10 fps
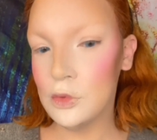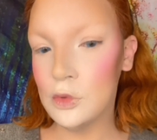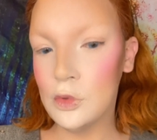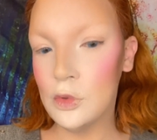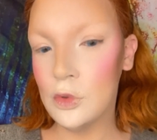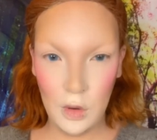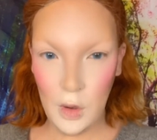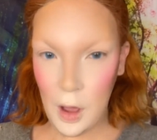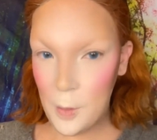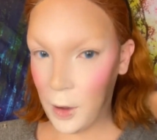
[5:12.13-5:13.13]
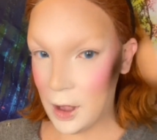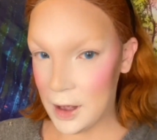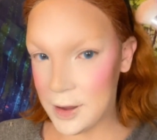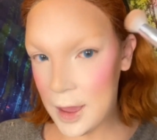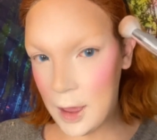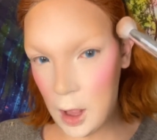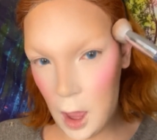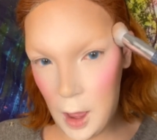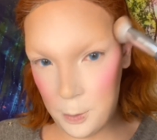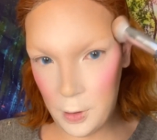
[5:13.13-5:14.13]
Going going to take it
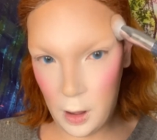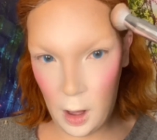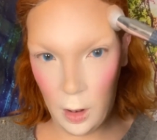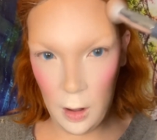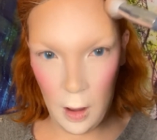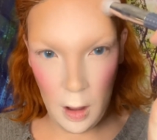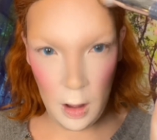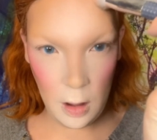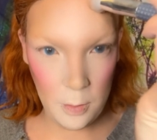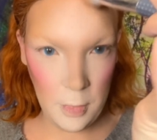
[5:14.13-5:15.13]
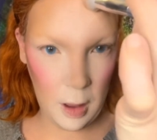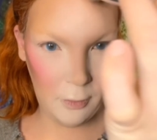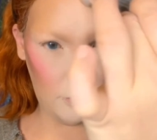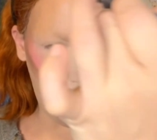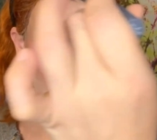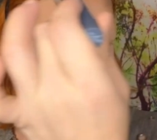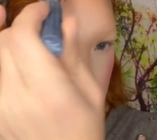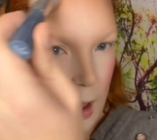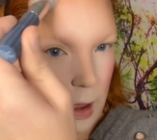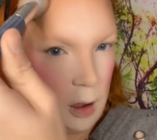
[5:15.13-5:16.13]
up along my
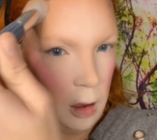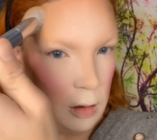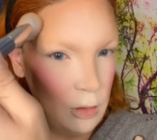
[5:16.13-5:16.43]
forehead.